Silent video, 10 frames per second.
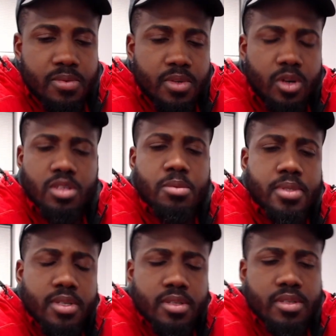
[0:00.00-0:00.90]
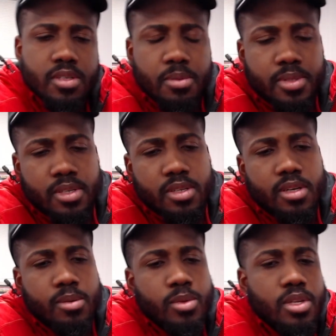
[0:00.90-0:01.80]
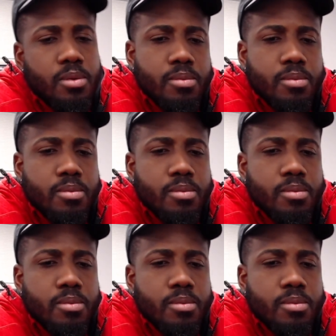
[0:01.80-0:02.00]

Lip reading: Oh, 100%. One of